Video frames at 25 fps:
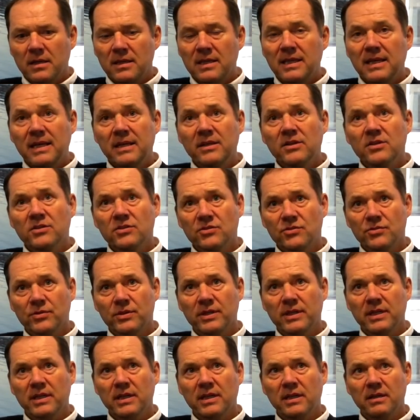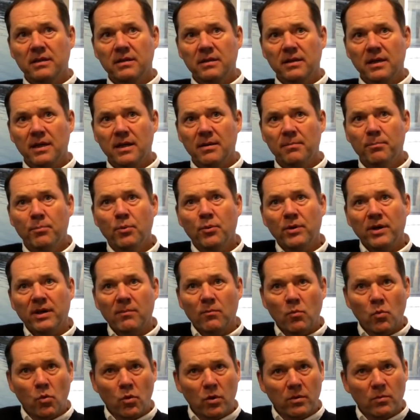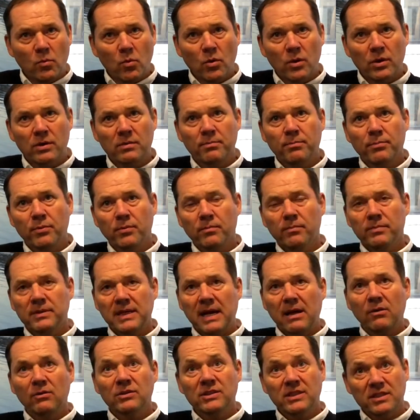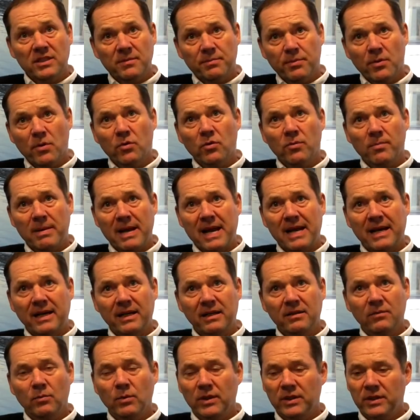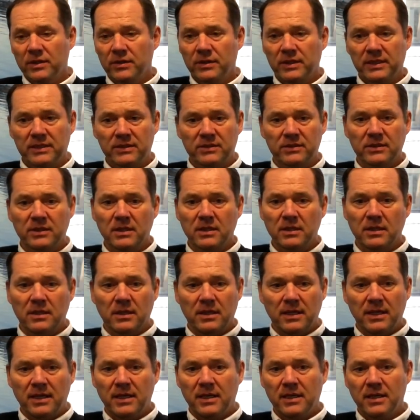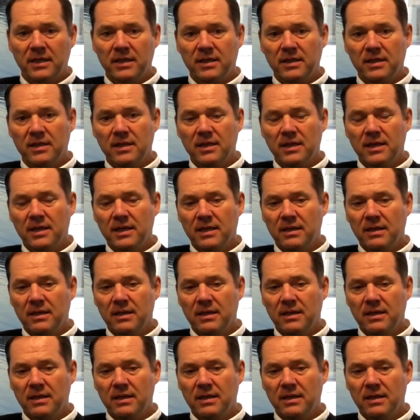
the industry putting more and more dollars into programmatic, whether it's in